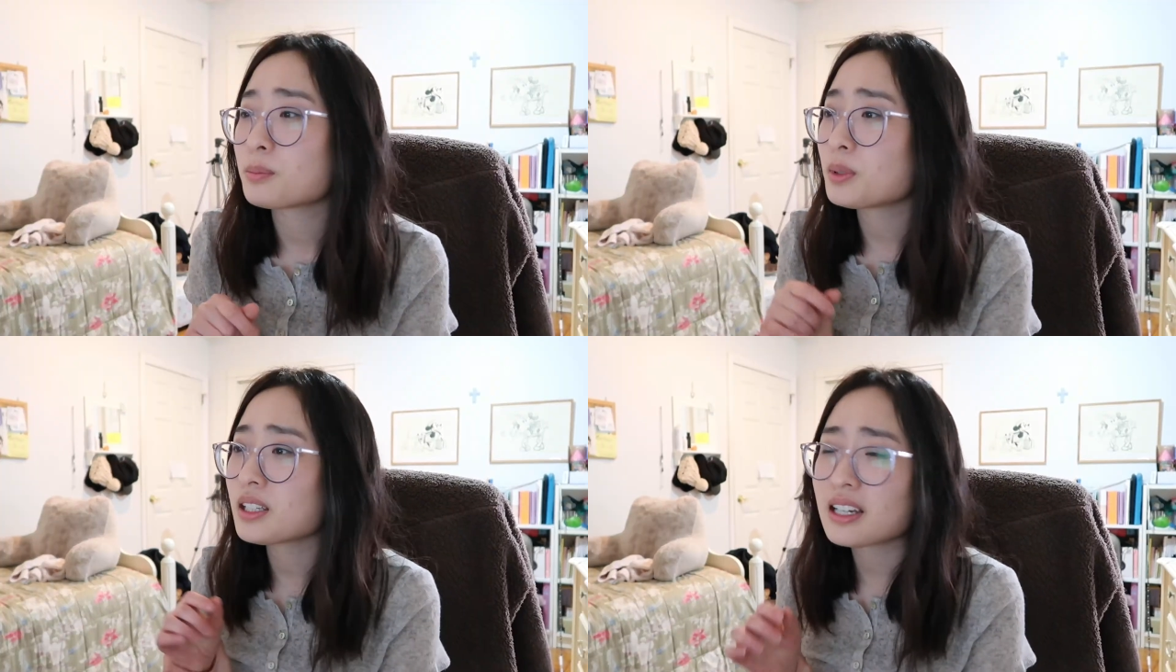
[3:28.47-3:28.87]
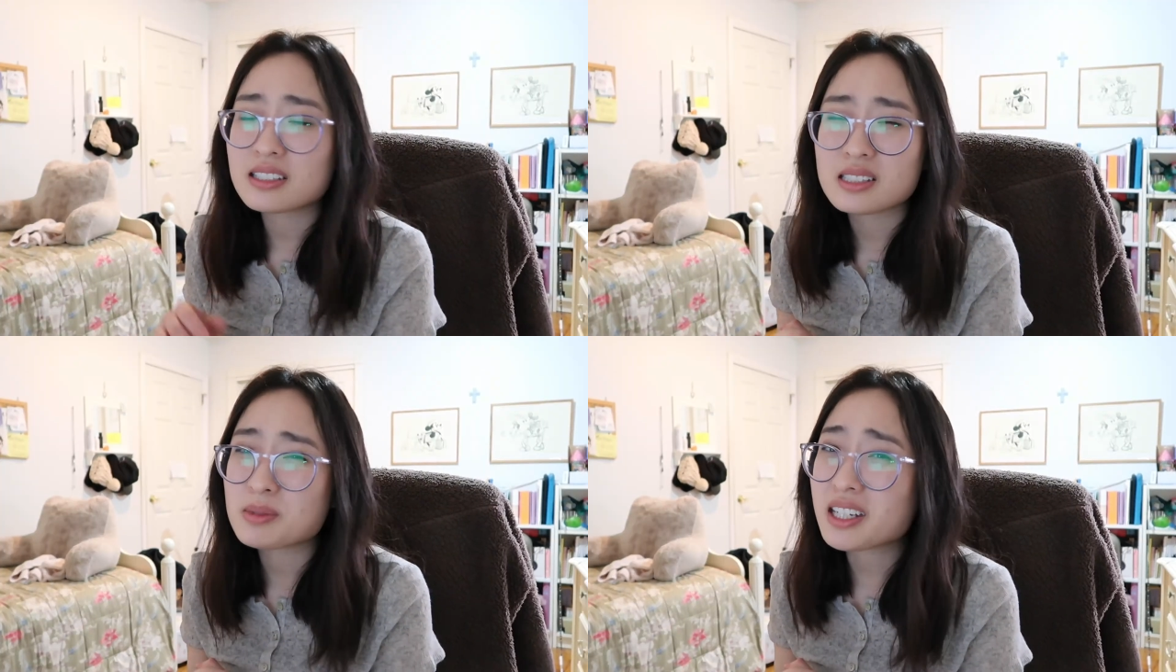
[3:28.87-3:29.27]
But yeah, it
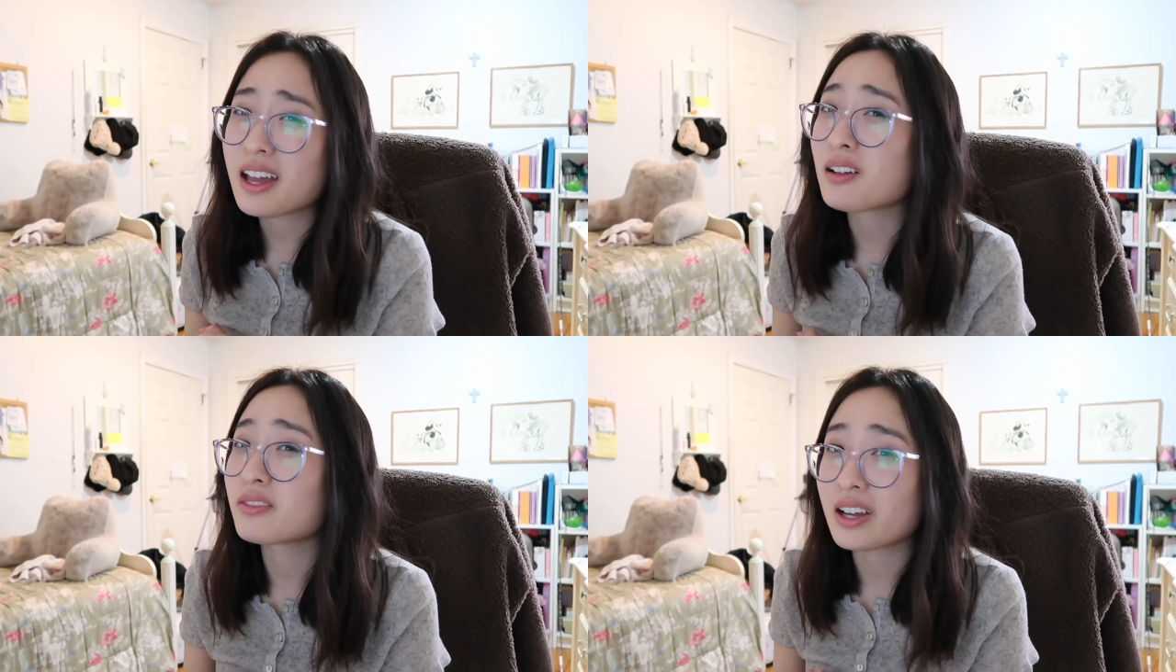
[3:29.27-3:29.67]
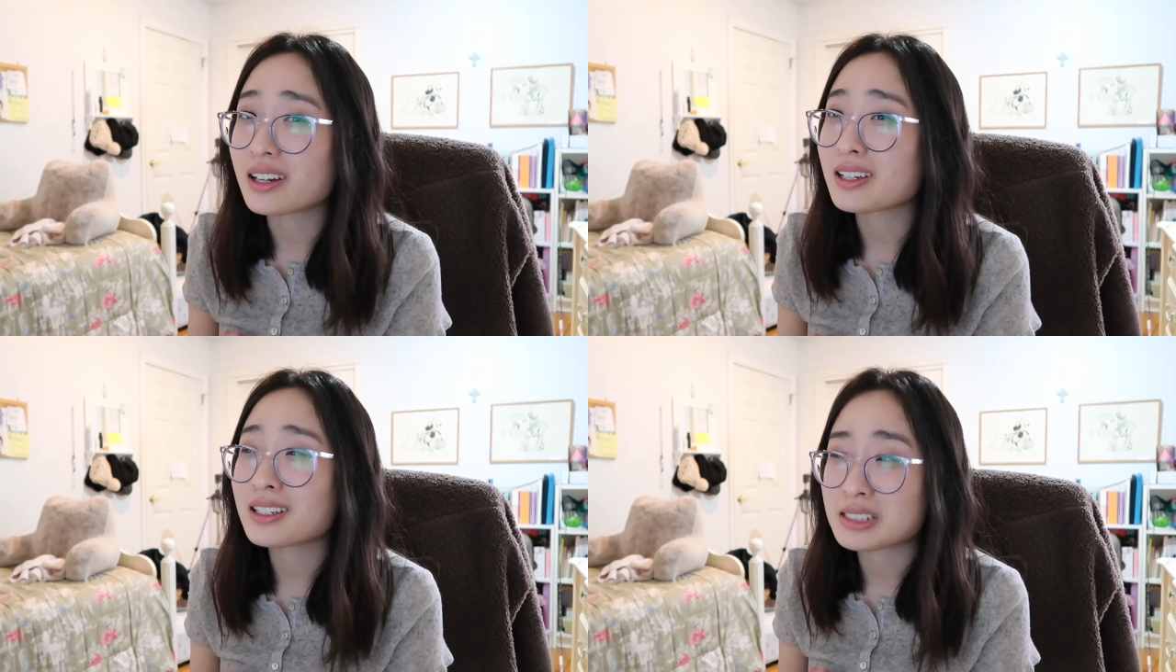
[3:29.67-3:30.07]
seems like
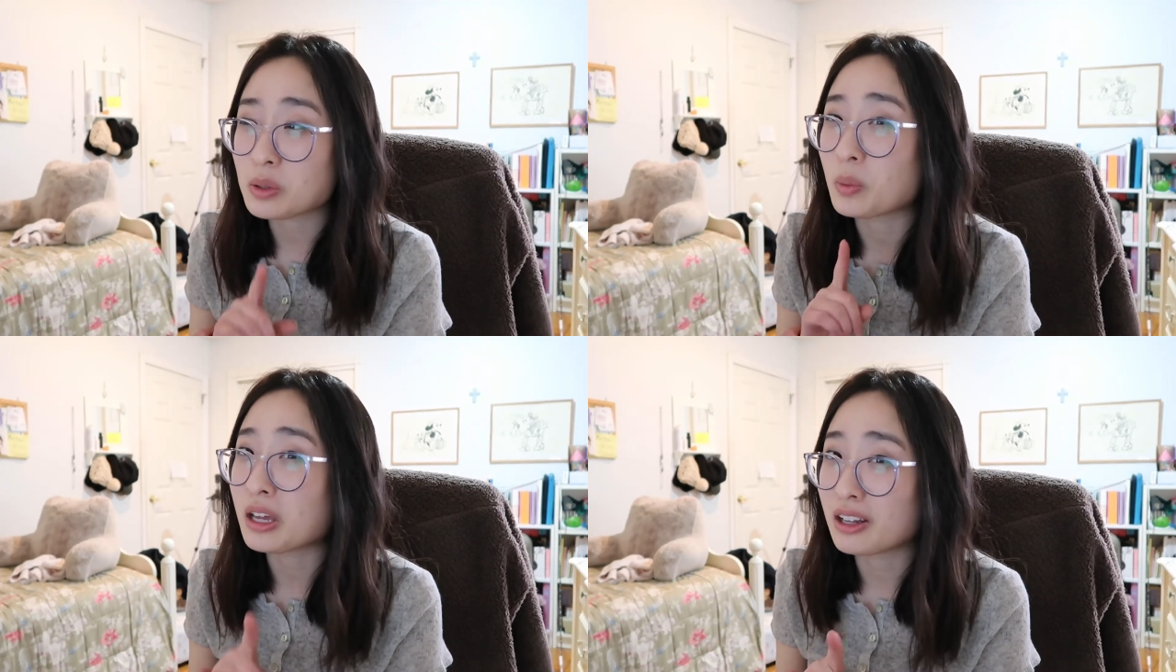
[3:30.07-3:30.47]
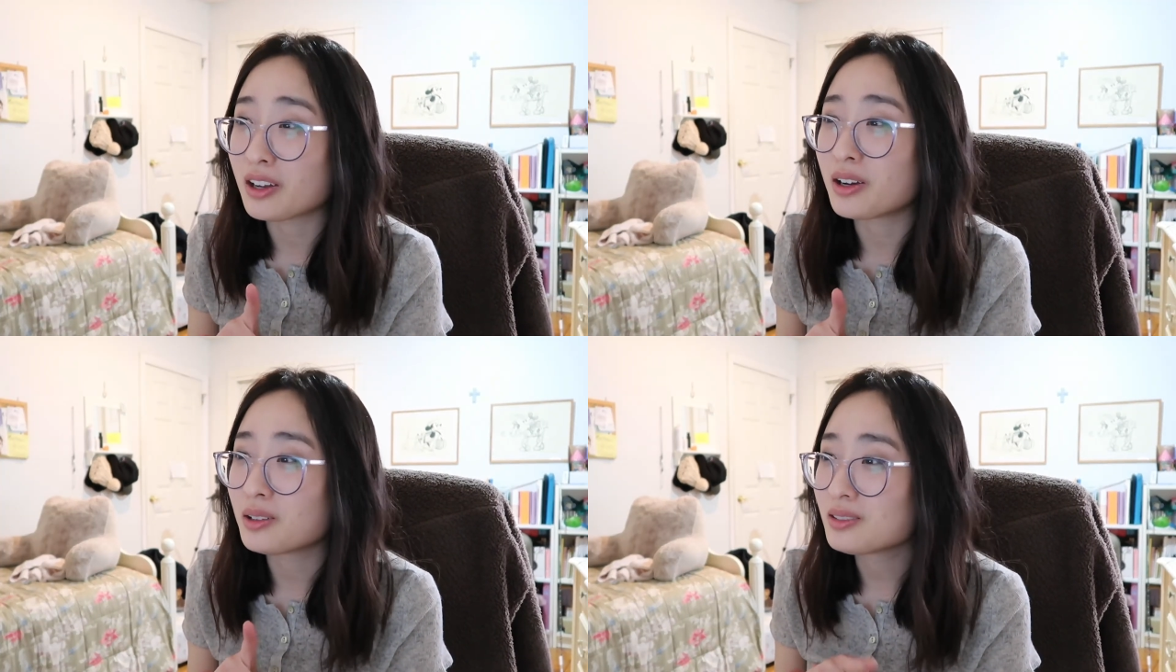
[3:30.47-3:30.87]
Helvetica is the way to
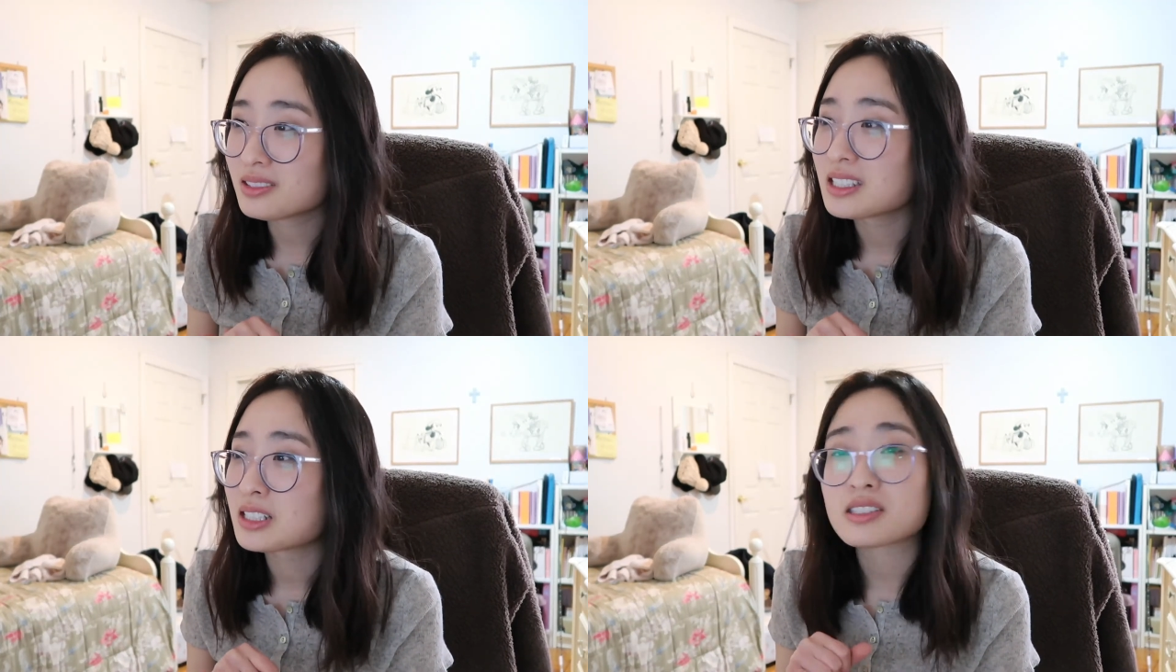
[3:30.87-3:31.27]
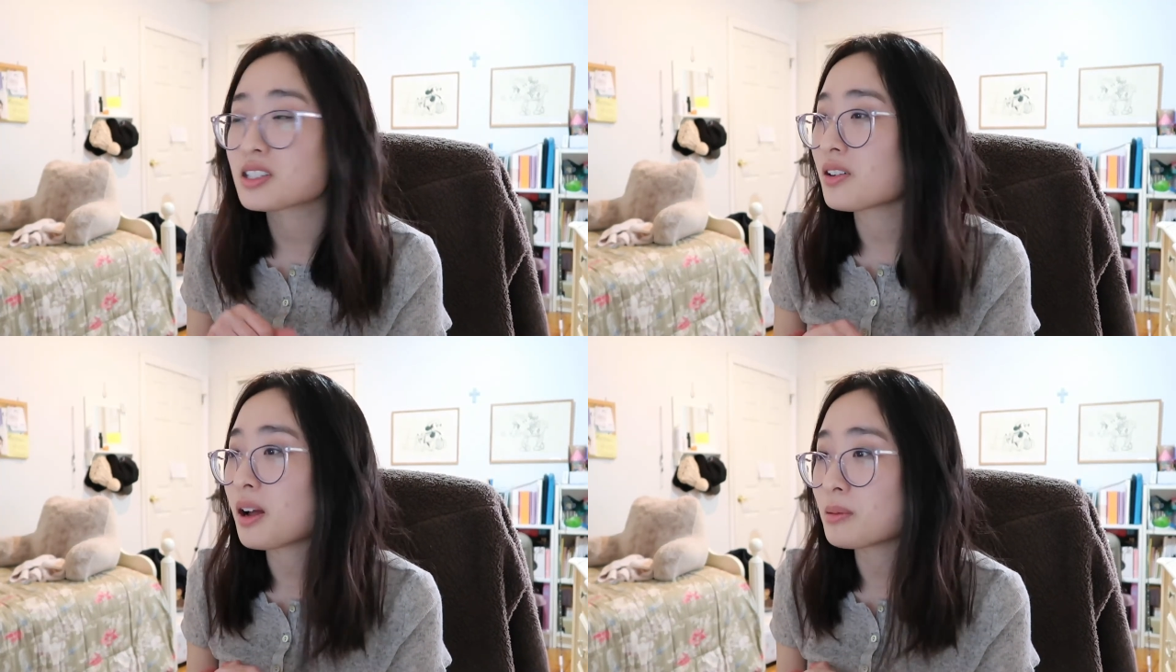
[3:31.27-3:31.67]
go.
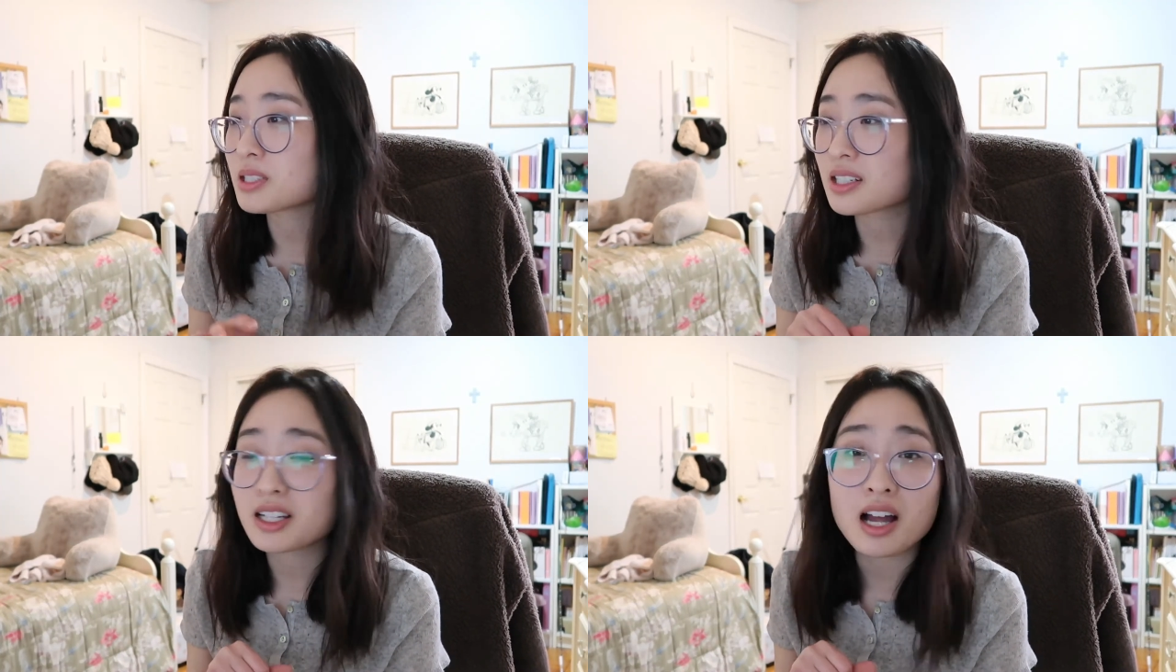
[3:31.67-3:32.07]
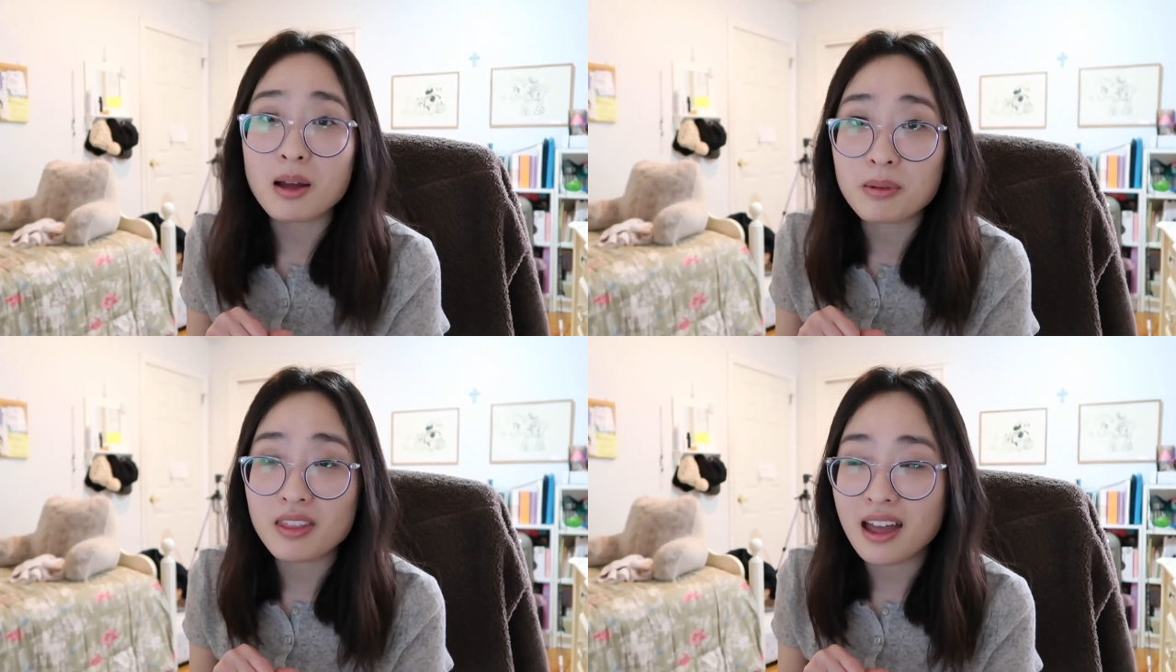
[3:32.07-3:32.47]
So I'm just gonna
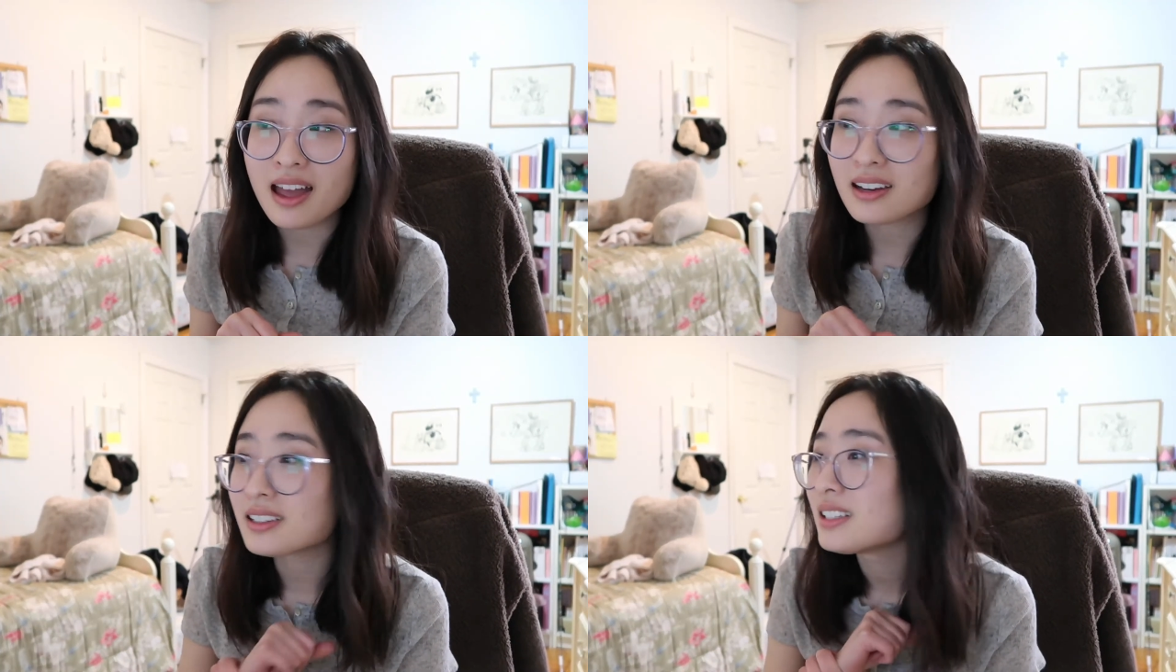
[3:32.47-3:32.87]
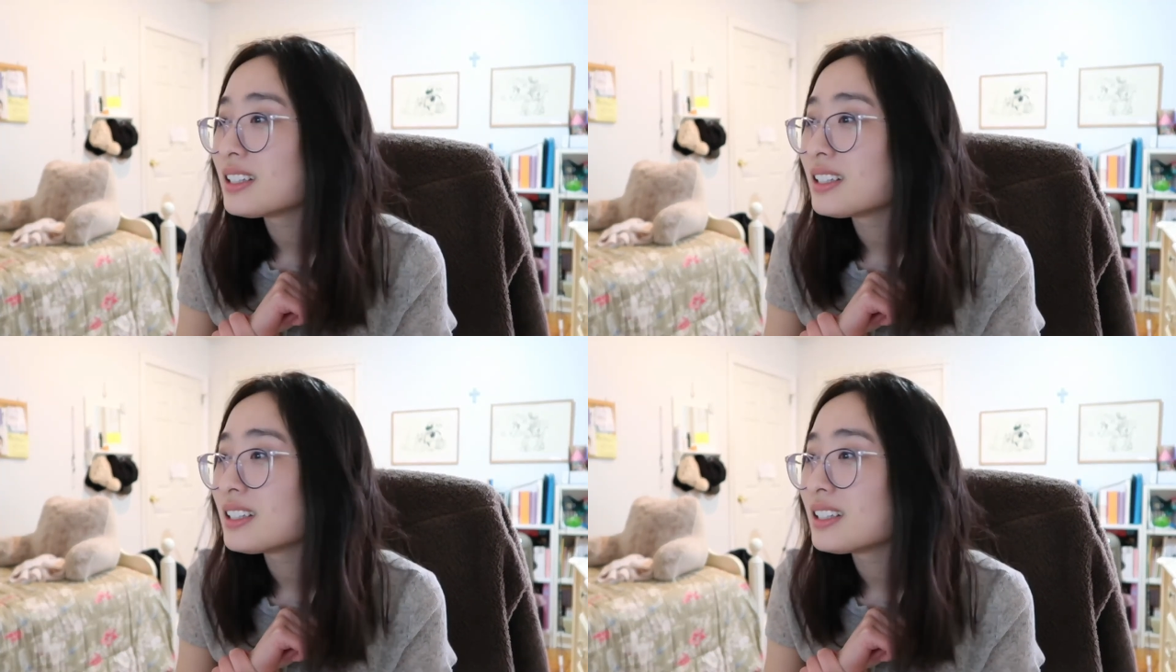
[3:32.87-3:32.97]
copy that